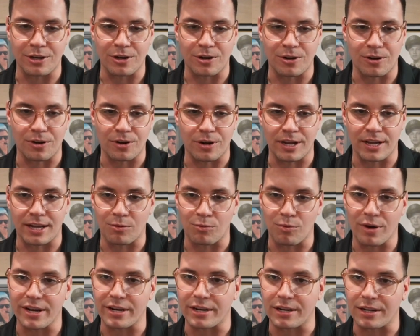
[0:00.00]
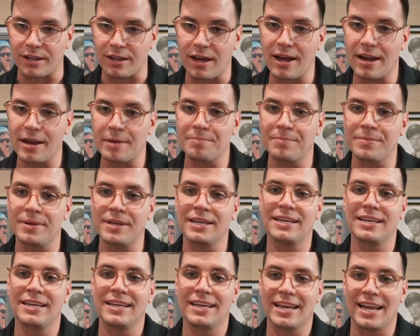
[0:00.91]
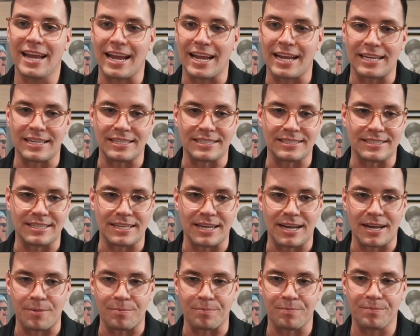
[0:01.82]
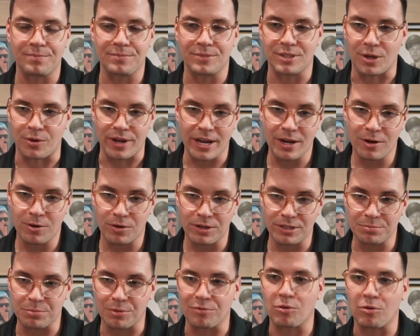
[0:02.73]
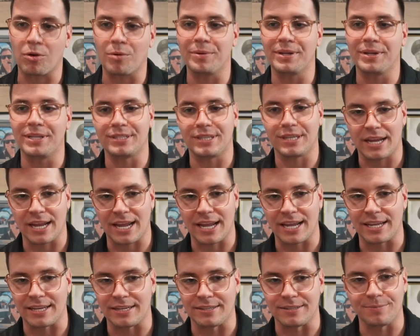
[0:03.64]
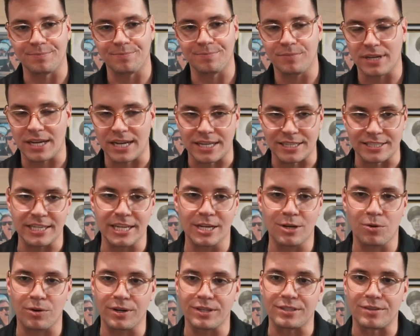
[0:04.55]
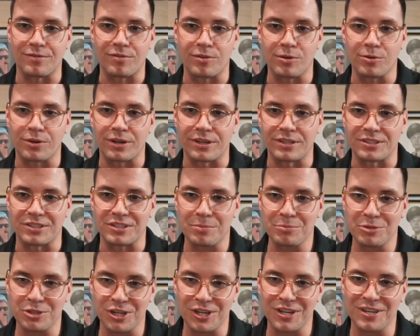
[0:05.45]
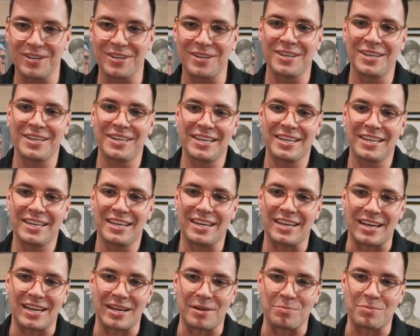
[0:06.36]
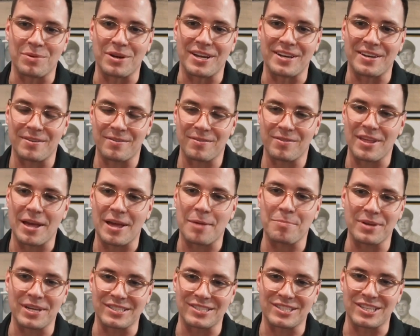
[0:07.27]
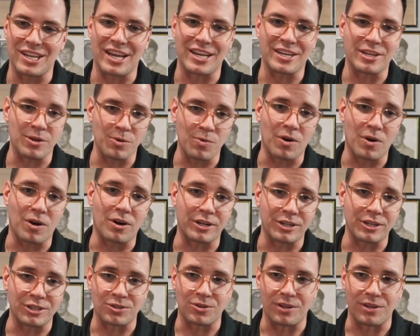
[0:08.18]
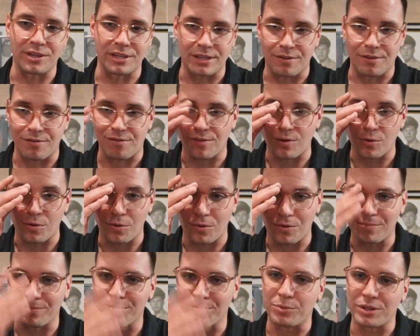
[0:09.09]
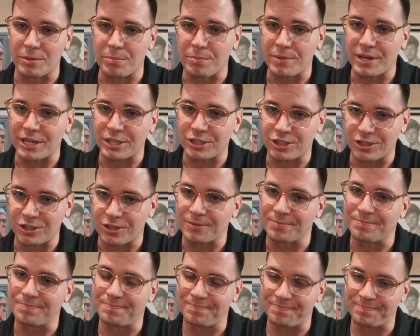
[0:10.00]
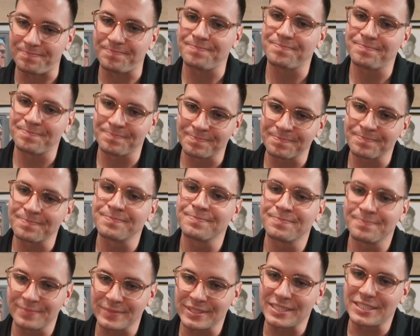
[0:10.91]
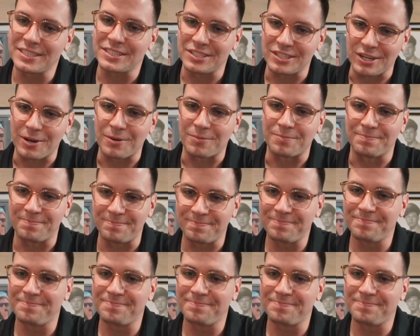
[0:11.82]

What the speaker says: your rated climb, and so increased performance and decrease in fuel consumption. But that being said, you are controlling the fuel with the mixture. So